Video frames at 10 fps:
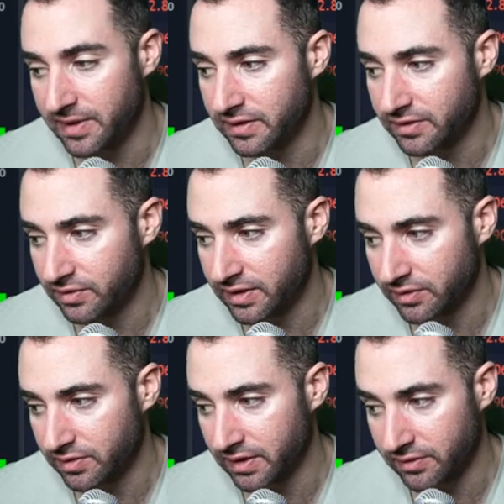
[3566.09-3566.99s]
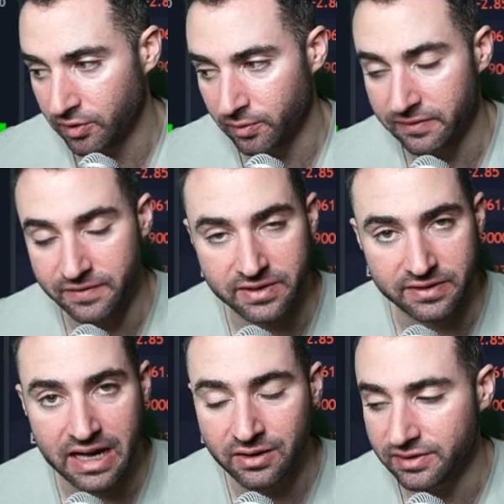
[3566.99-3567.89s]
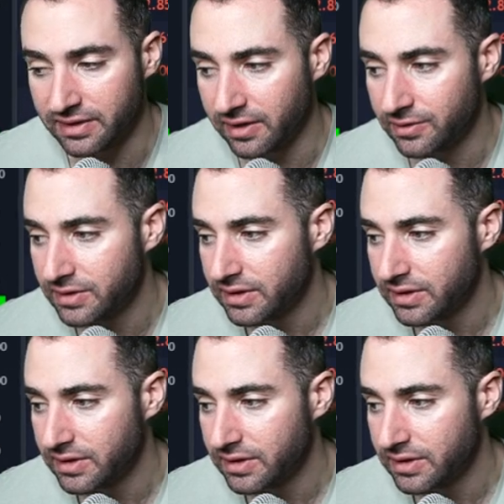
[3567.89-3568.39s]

that's all the way at 50,000 now.